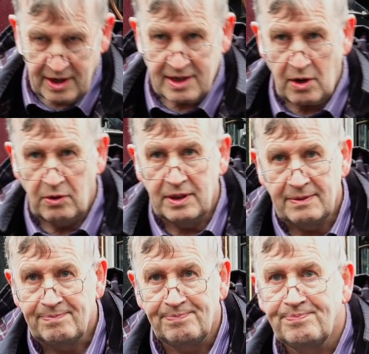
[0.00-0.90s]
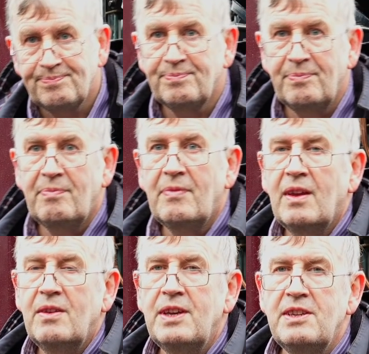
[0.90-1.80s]
is on
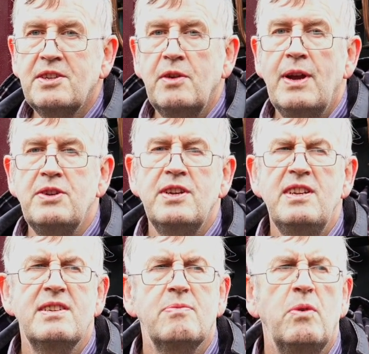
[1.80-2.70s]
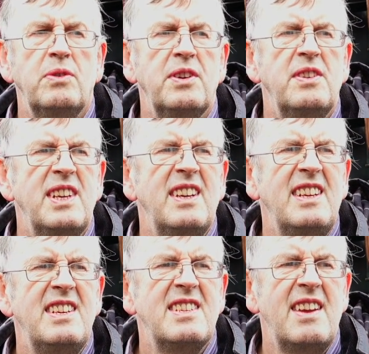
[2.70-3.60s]
these two engines, 130 and
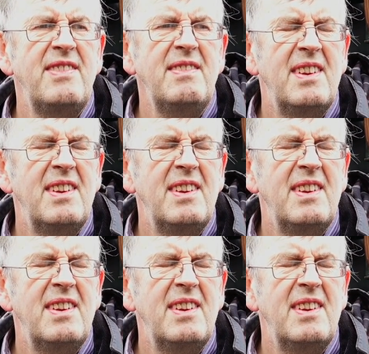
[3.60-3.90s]
87,